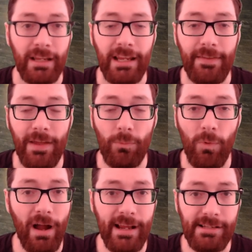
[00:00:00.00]
He then
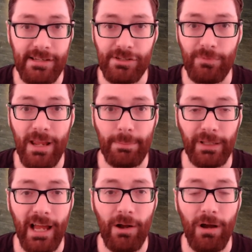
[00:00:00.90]
winds his right
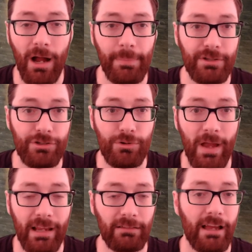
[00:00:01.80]
plow up
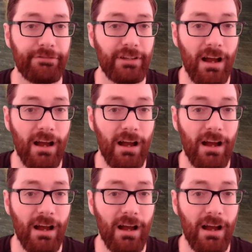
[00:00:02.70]
into a left